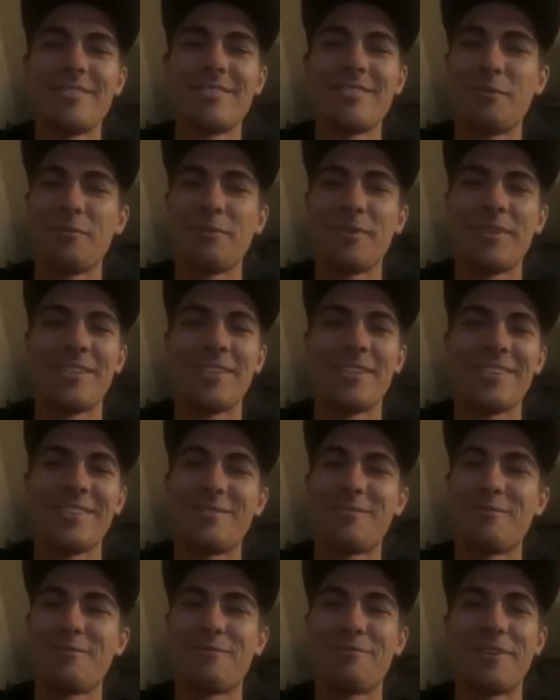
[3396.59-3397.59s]
Don't be
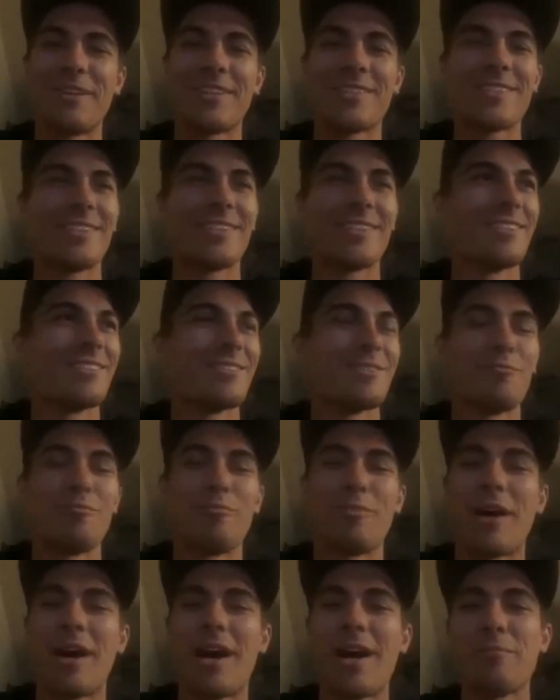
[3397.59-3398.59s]
just fixing
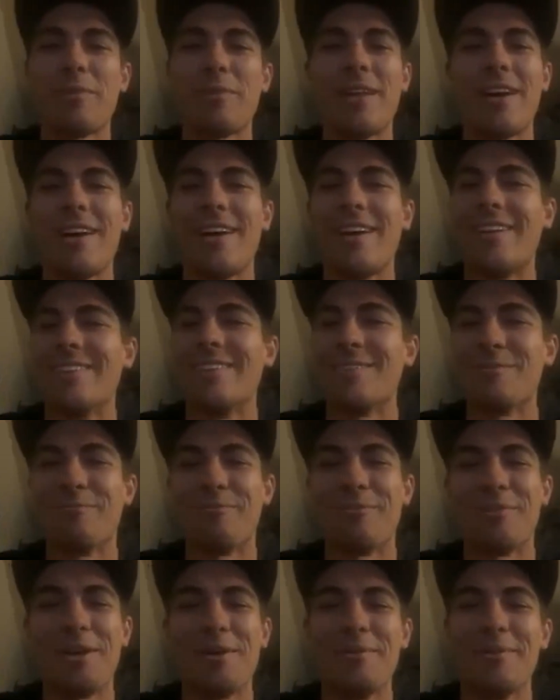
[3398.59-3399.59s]
some pipeline, some
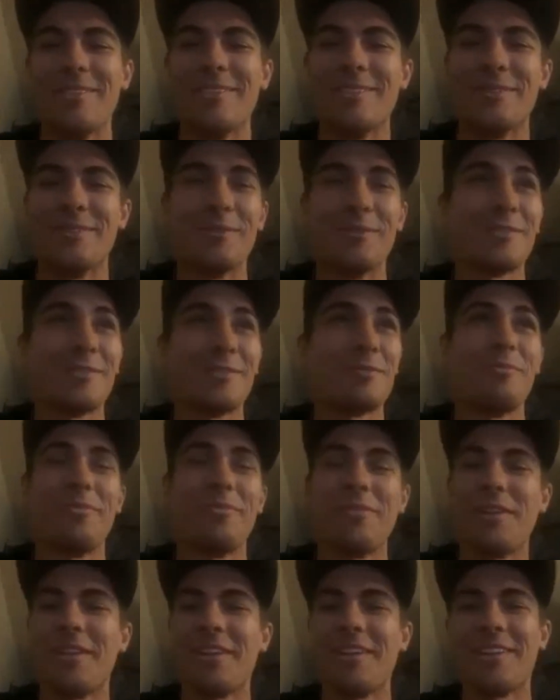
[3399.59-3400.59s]
plumbing, doing
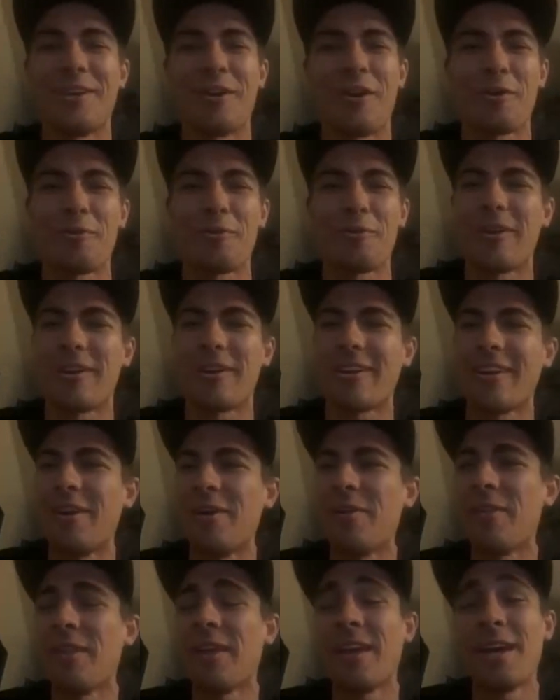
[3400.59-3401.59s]
some yard work,
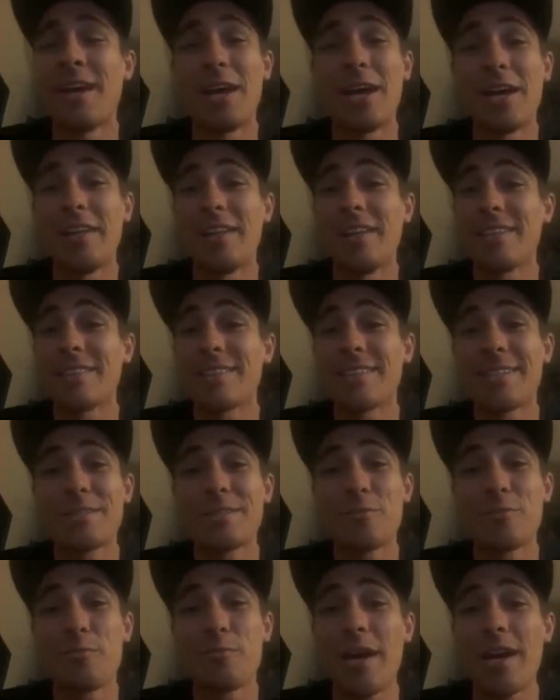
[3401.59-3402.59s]
unless that's
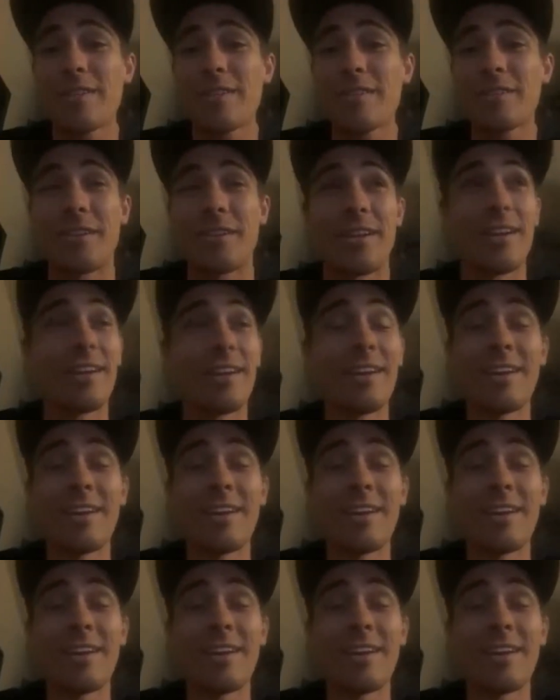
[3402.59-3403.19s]
your passion.